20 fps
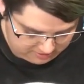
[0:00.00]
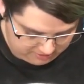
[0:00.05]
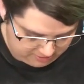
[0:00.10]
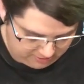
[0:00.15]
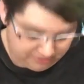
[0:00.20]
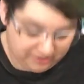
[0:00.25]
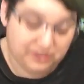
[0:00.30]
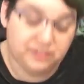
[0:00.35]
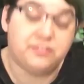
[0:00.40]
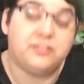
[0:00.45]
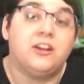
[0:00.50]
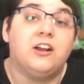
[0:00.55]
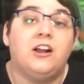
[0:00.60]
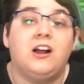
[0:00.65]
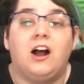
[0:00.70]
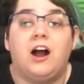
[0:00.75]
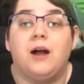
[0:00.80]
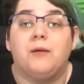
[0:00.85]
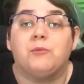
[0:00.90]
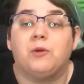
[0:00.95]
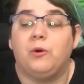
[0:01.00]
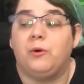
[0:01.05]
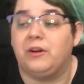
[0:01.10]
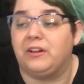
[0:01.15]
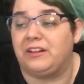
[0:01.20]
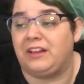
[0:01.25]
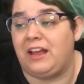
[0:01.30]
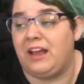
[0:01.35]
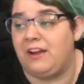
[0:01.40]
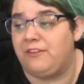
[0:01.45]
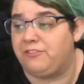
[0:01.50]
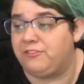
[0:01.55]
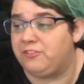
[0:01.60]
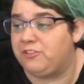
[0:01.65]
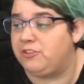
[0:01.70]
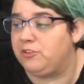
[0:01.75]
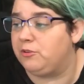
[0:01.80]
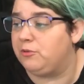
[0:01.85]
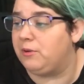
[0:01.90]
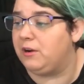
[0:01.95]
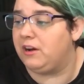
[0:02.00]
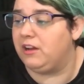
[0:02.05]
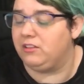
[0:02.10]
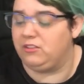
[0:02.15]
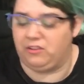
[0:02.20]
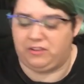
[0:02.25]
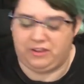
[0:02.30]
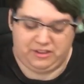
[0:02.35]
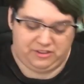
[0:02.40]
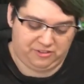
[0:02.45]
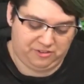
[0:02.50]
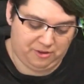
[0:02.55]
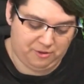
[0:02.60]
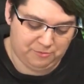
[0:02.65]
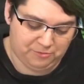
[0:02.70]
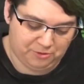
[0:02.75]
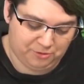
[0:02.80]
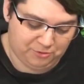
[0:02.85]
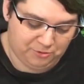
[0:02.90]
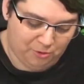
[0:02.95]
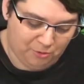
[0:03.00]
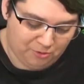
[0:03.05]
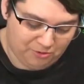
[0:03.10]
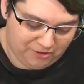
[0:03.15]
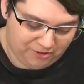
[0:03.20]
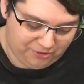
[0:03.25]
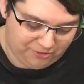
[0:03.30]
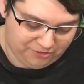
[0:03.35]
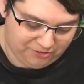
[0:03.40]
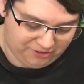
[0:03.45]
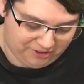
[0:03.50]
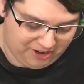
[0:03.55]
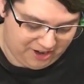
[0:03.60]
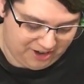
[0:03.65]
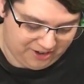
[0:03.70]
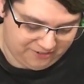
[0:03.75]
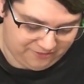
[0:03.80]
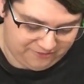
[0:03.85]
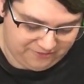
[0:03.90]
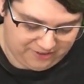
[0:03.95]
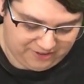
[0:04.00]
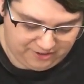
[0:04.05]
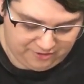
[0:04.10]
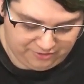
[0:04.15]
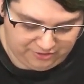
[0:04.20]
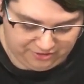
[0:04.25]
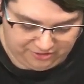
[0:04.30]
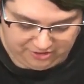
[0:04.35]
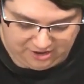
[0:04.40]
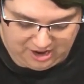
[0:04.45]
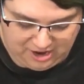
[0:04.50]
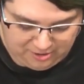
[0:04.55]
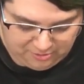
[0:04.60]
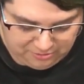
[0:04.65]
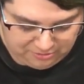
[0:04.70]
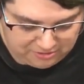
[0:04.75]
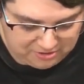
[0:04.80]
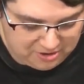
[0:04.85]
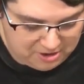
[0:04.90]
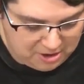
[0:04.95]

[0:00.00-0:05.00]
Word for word: There it is. I'm going to have to look at some tutorials and kind of figure this out.